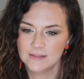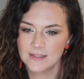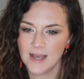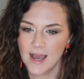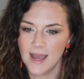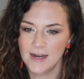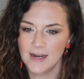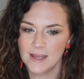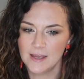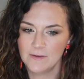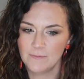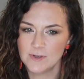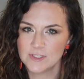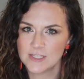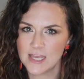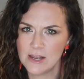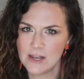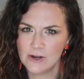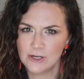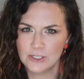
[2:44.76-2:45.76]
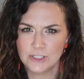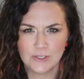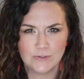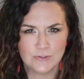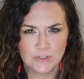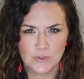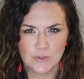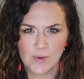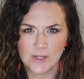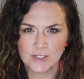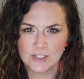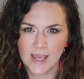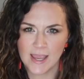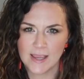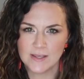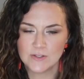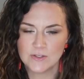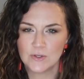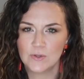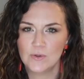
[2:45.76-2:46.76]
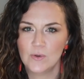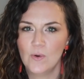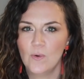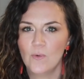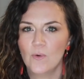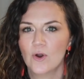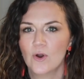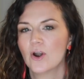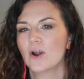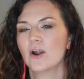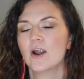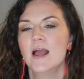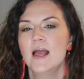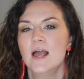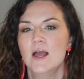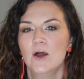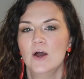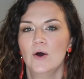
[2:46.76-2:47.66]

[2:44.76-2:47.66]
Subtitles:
kind of was introduced to witch hazel, or